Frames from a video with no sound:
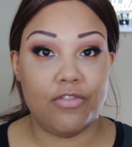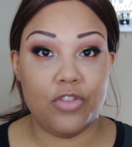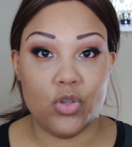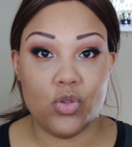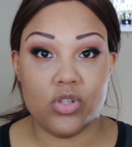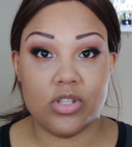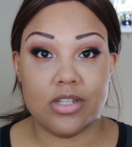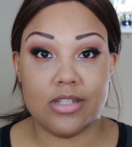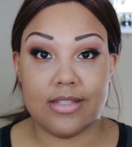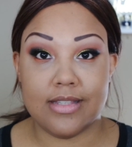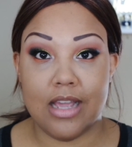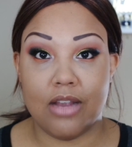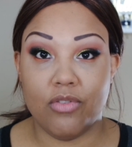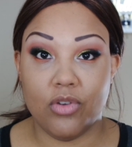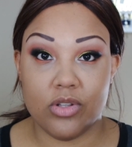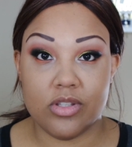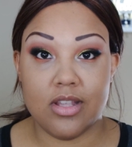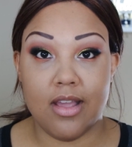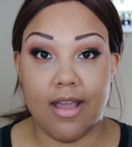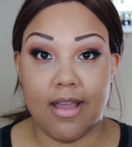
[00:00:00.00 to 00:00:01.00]
I've used it
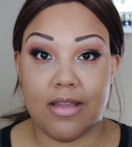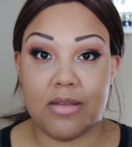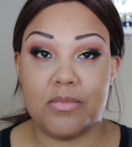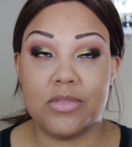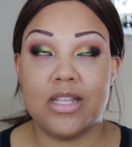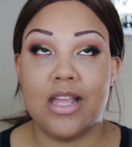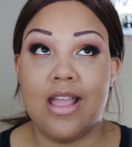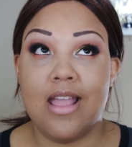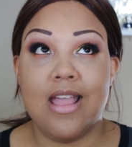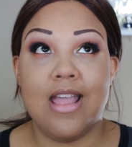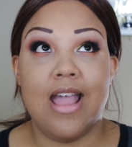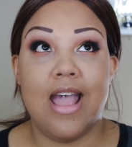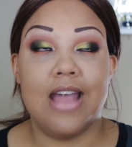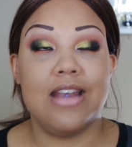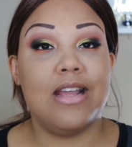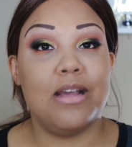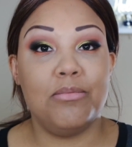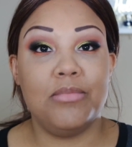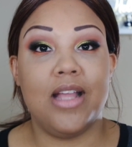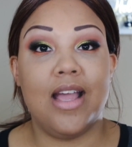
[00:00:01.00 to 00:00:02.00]
several times.
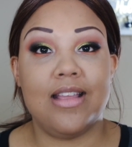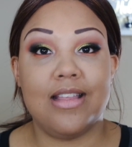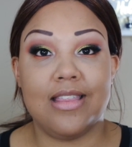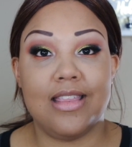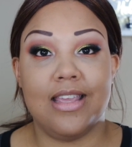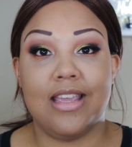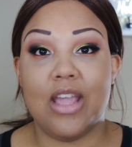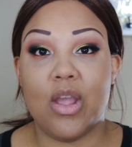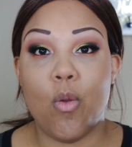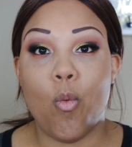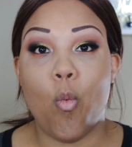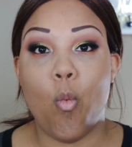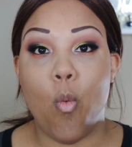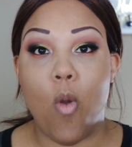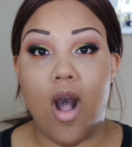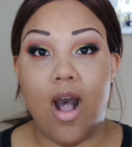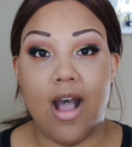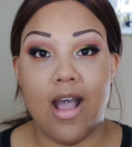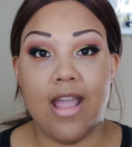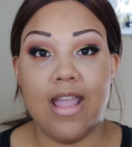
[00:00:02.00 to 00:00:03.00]
And I'm like thinking,
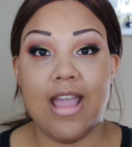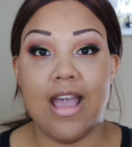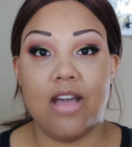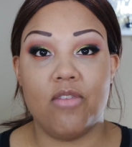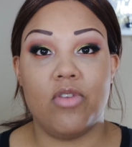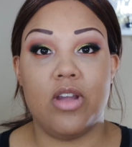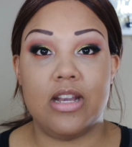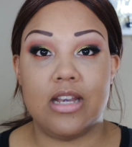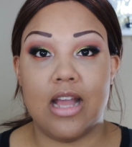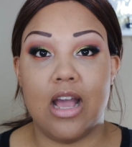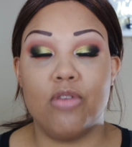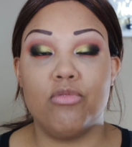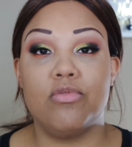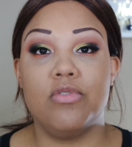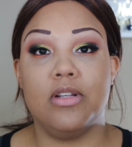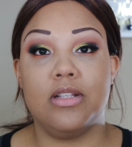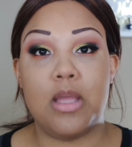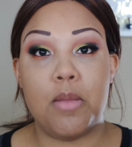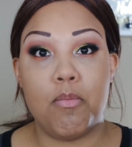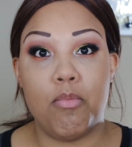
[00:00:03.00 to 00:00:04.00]
why have I not
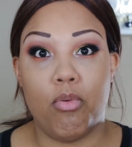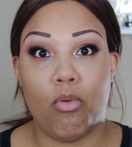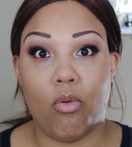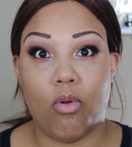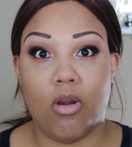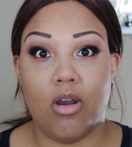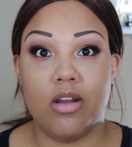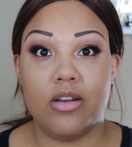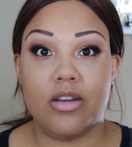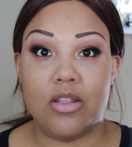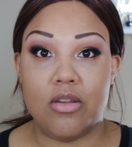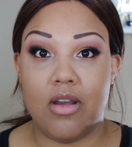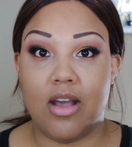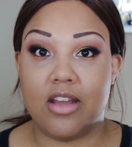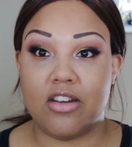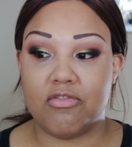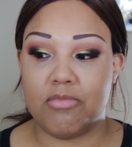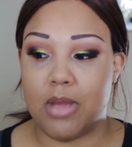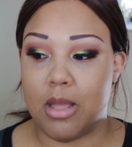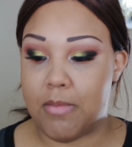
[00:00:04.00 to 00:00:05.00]
really brought you
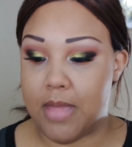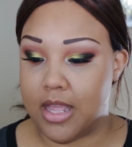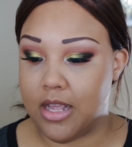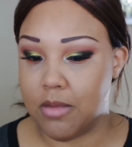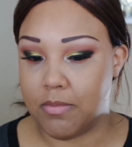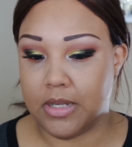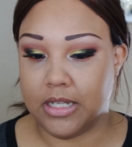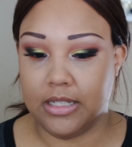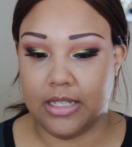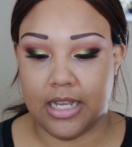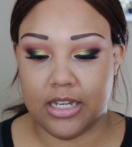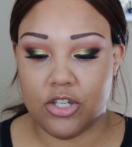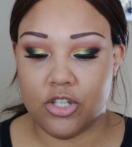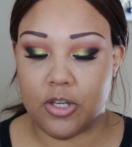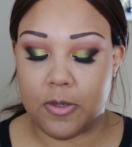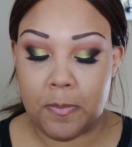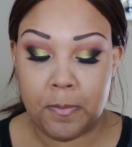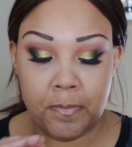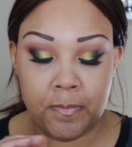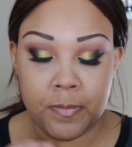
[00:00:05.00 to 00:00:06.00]
out of my makeup
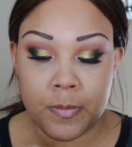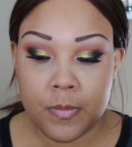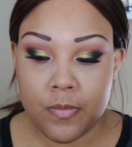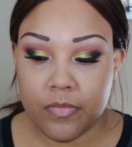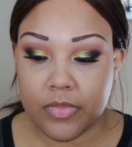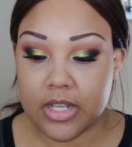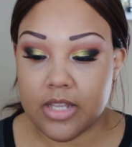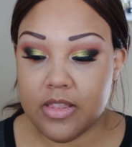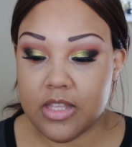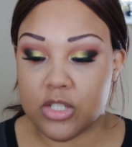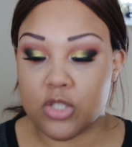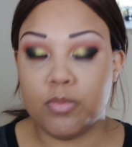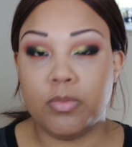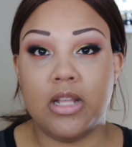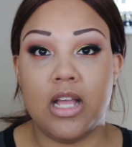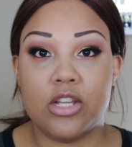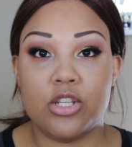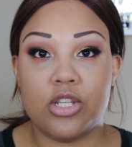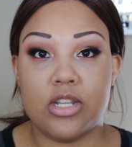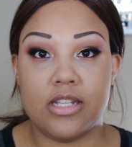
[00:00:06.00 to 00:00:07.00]
collection? This
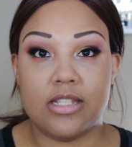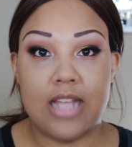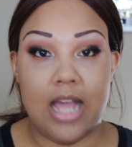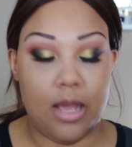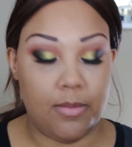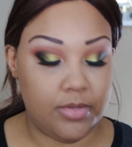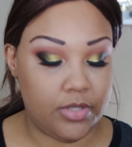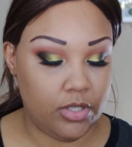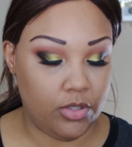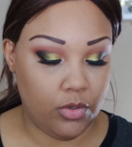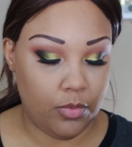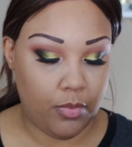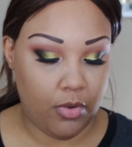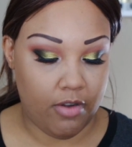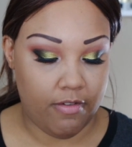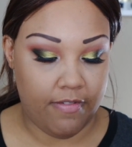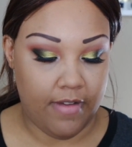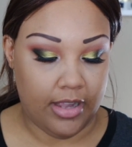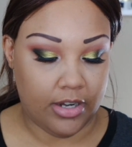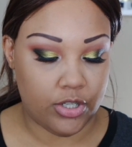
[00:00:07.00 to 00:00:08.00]
blush is absolute
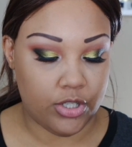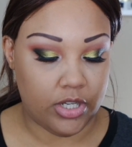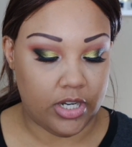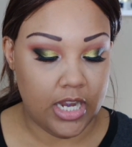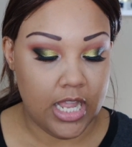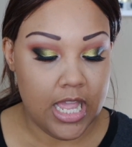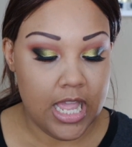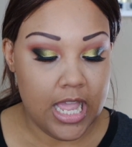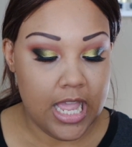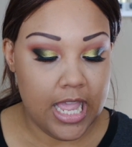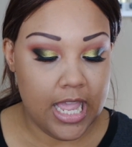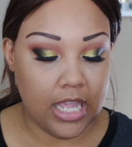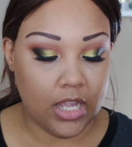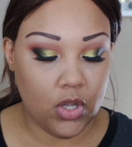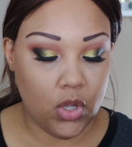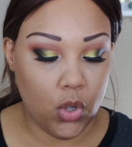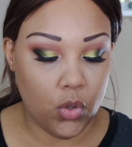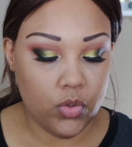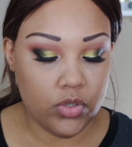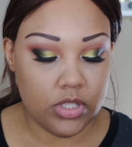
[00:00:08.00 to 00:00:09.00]
perfection.
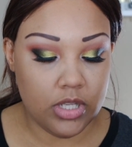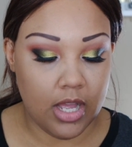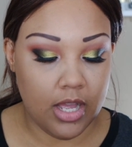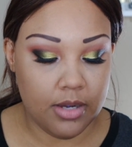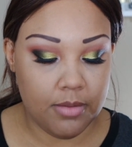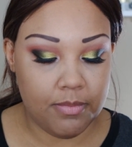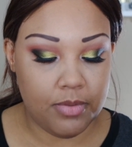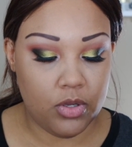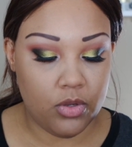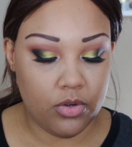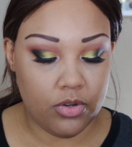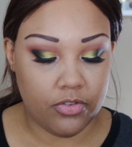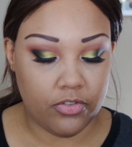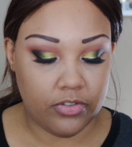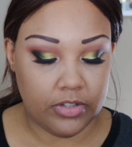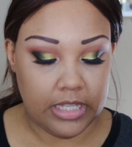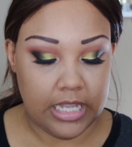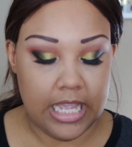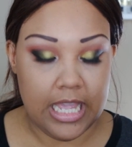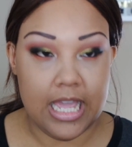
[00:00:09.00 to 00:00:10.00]
It goes on
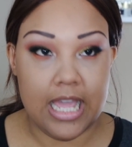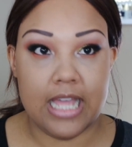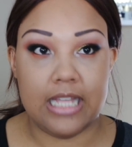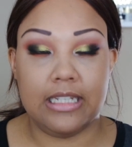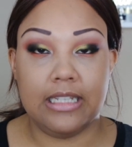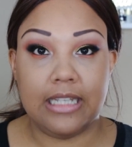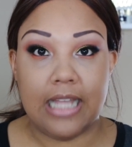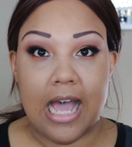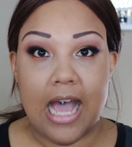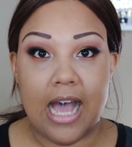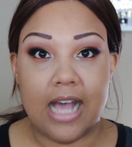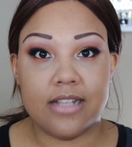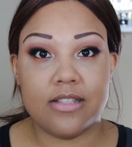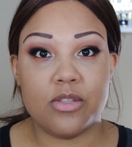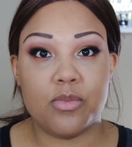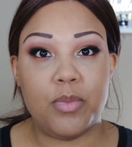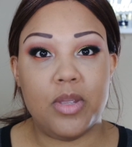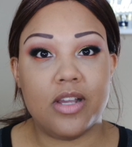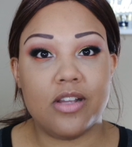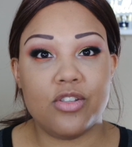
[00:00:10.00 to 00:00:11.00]
beautifully. It
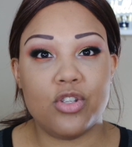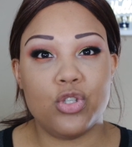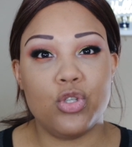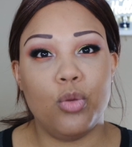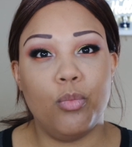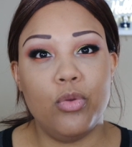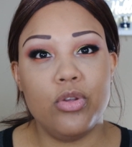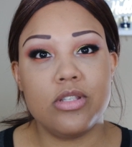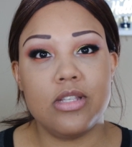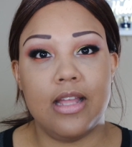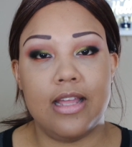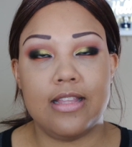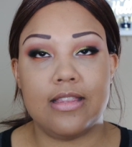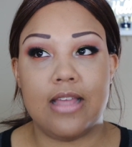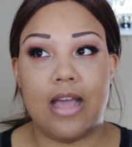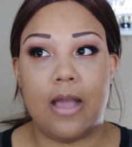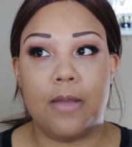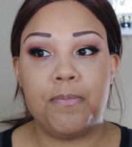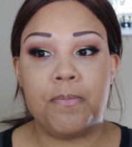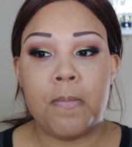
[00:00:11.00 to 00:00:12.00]
lasts because it's almost like
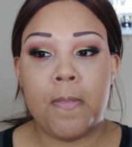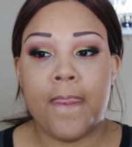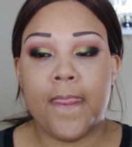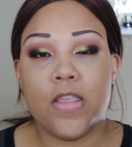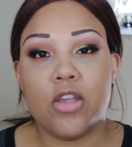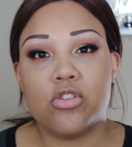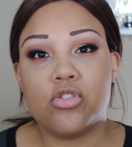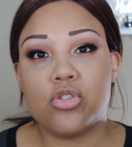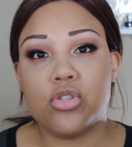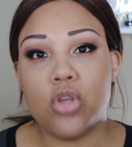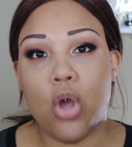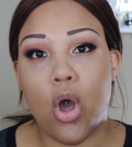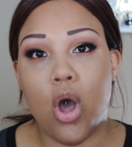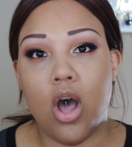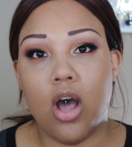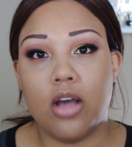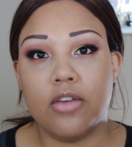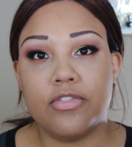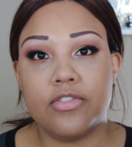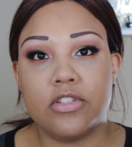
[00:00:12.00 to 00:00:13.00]
that
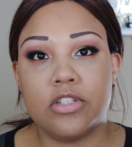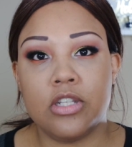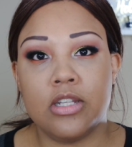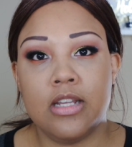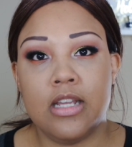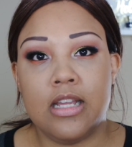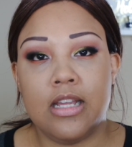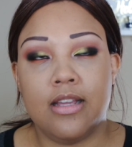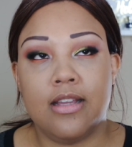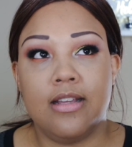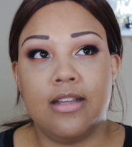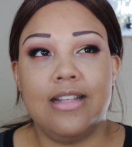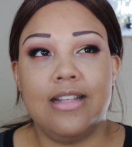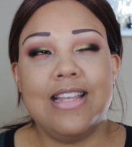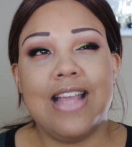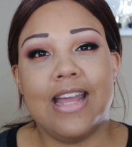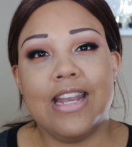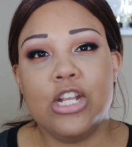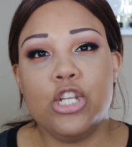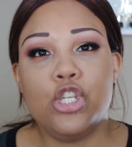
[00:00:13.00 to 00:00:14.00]
soft,
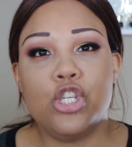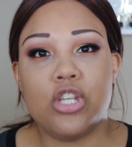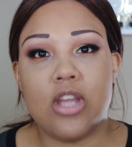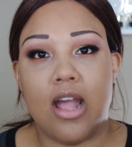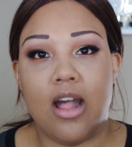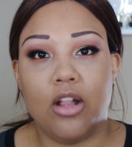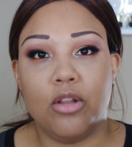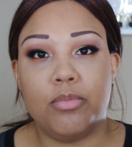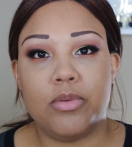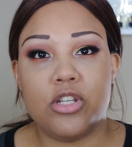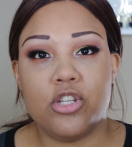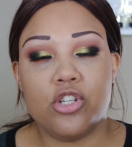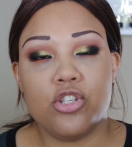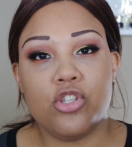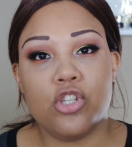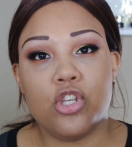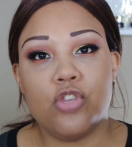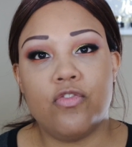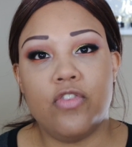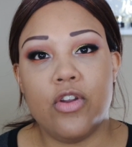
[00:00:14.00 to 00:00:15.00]
not a gel, but
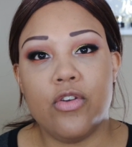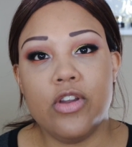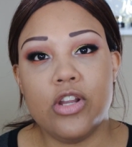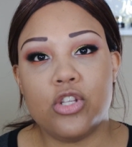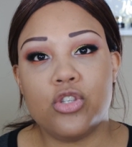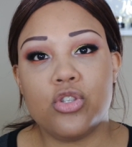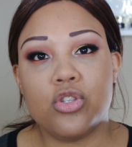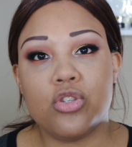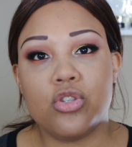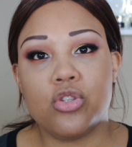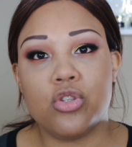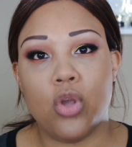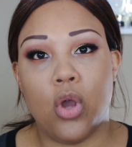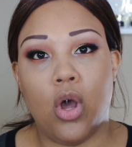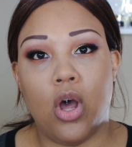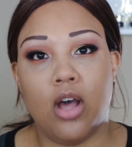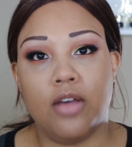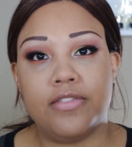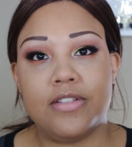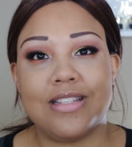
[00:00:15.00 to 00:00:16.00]
just a very
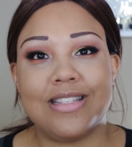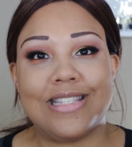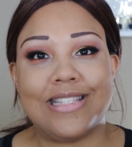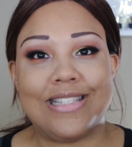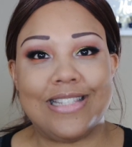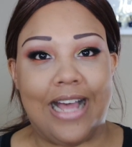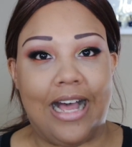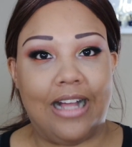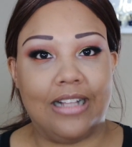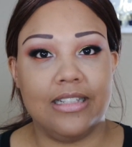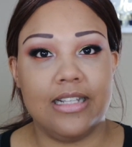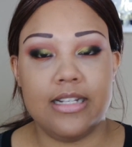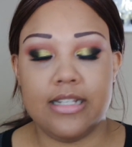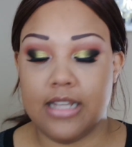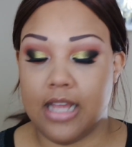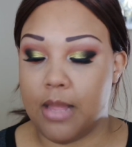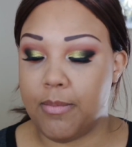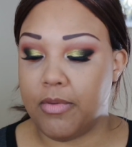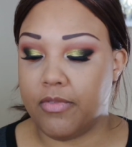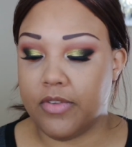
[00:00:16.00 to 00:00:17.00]
soft, solid
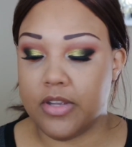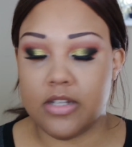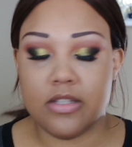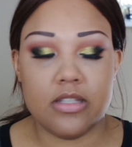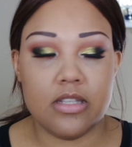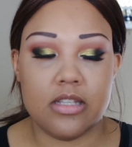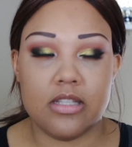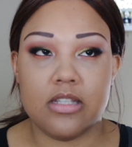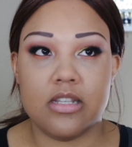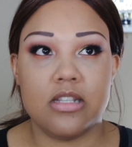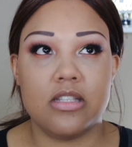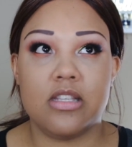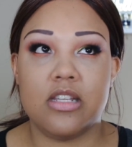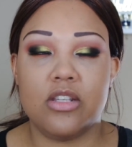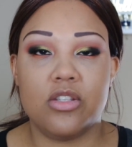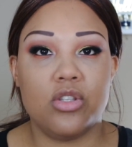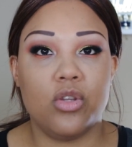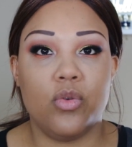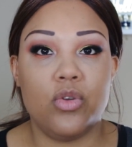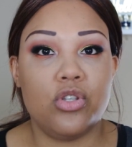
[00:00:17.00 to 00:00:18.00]
type of
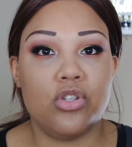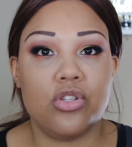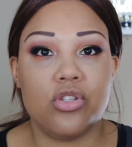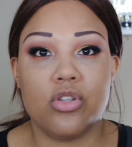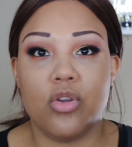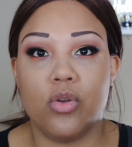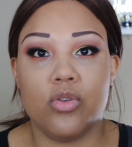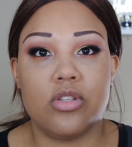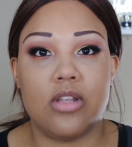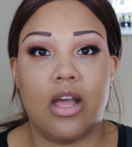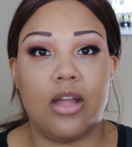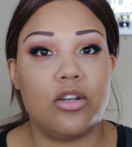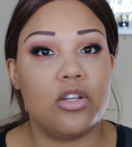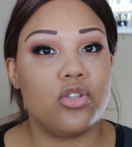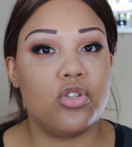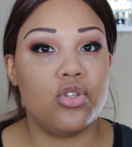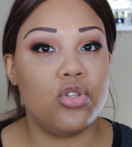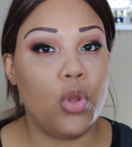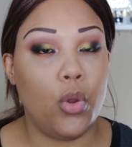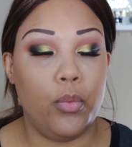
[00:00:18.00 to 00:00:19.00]
consistency. So it just goes
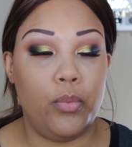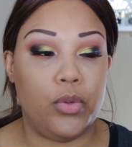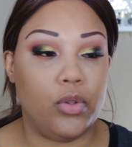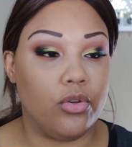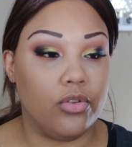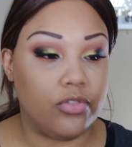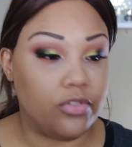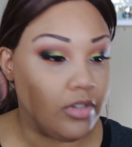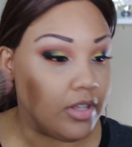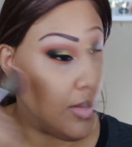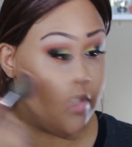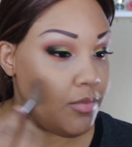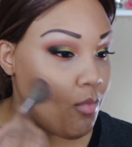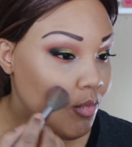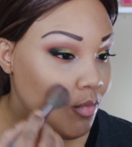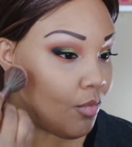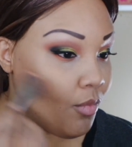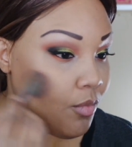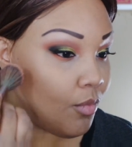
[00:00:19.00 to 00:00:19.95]
on so beautifully.